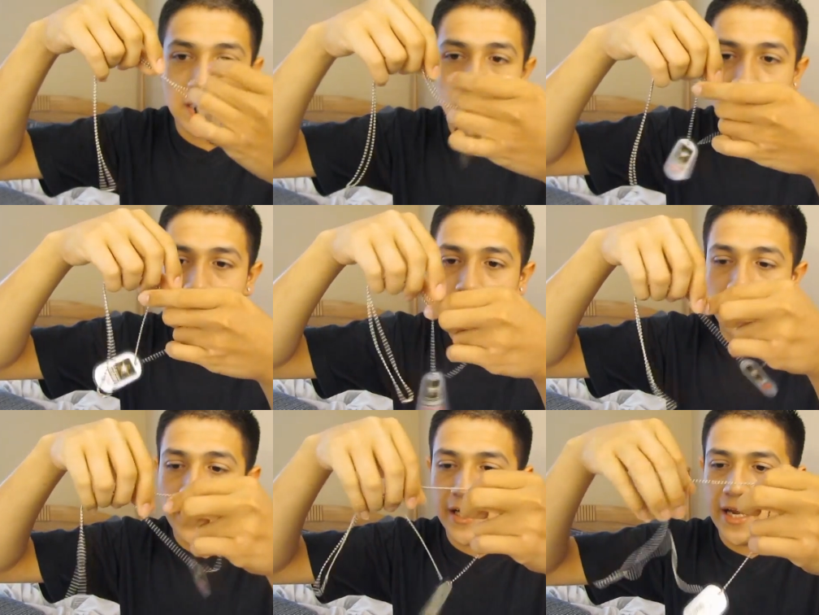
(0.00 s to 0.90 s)
I went to
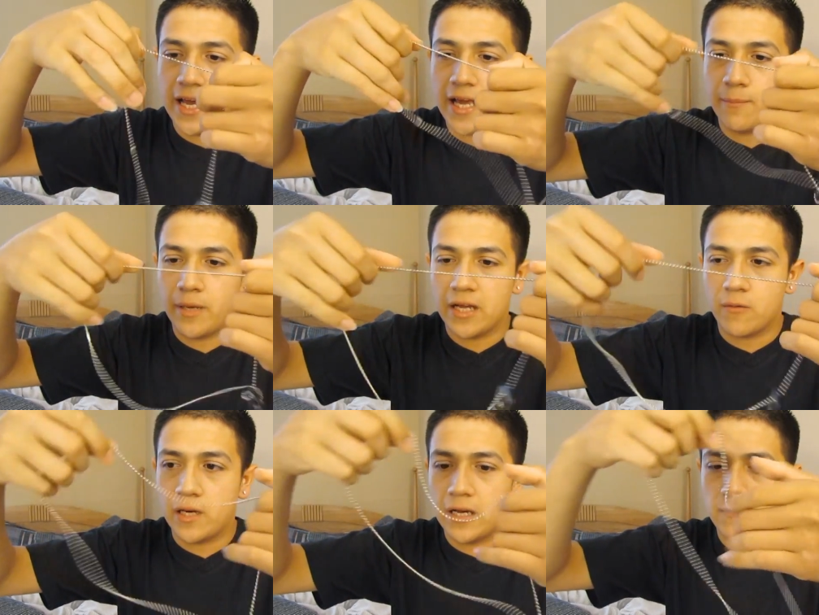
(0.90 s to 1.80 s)
with my dad
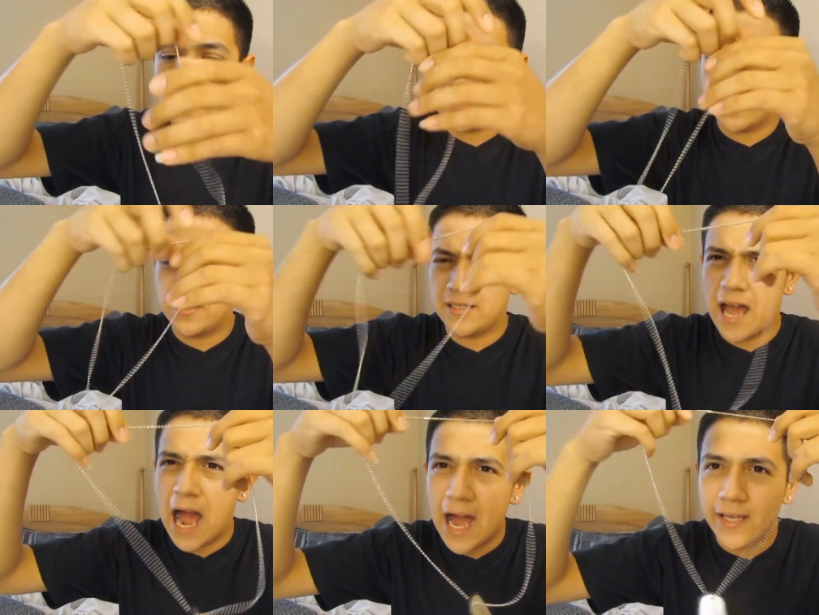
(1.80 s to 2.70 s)
back when I was in
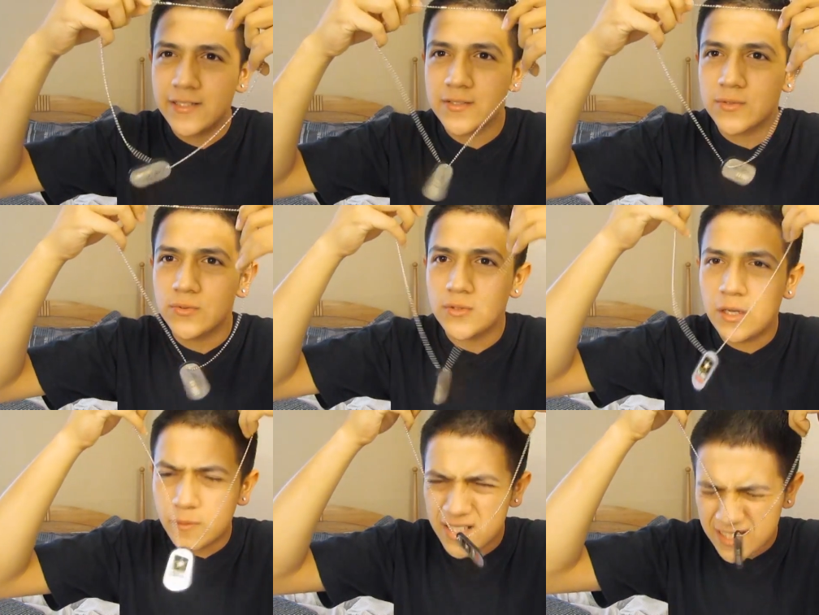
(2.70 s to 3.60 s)
high school, I want to